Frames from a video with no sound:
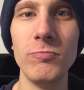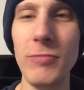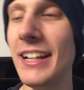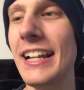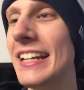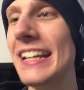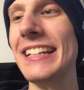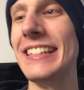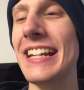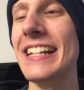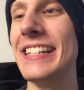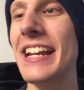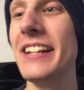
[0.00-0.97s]
Well, at least
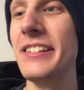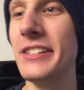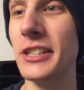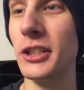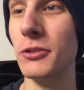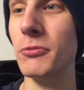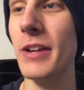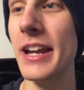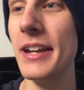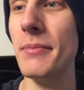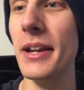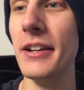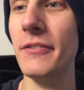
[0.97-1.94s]
he didn't
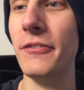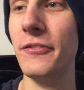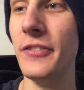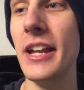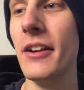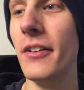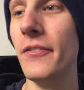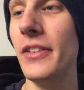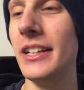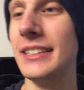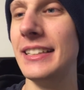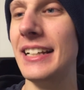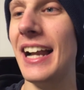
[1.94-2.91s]
scream in fear of the
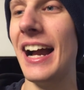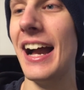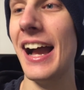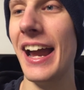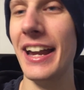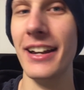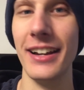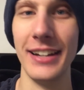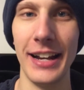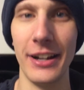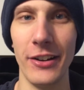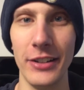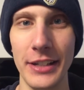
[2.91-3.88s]
slide,
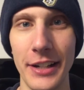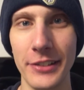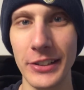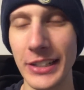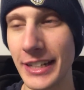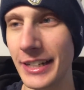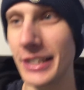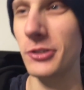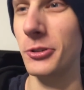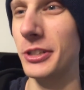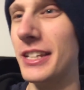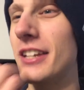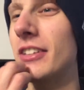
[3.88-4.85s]
unlike all the other kitties. Of
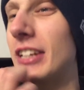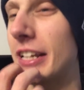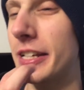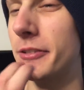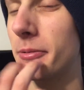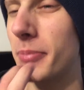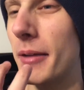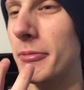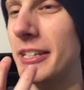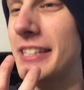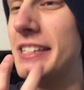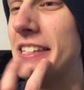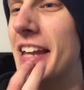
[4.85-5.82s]
course, the other kitties were
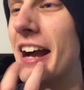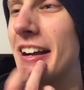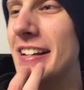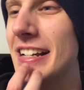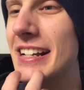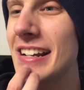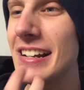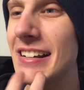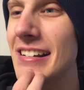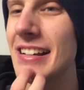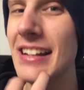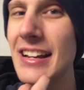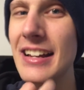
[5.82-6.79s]
probably
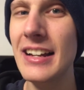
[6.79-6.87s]
younger.